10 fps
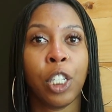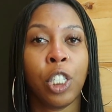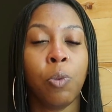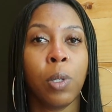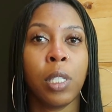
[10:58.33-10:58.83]

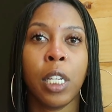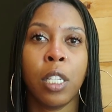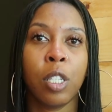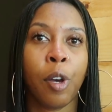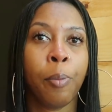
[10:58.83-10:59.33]
she was in
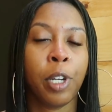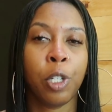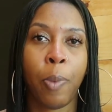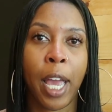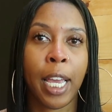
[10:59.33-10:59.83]
so
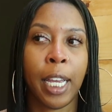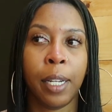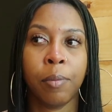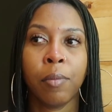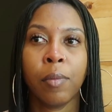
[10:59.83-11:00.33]
much
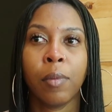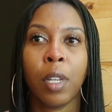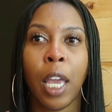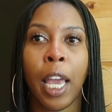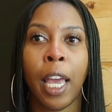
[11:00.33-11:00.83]
pain.
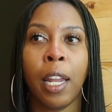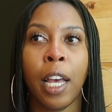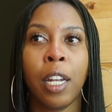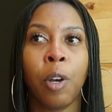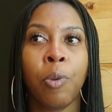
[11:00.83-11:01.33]
And
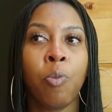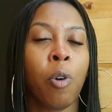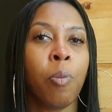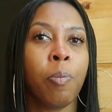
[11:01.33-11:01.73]
I know we want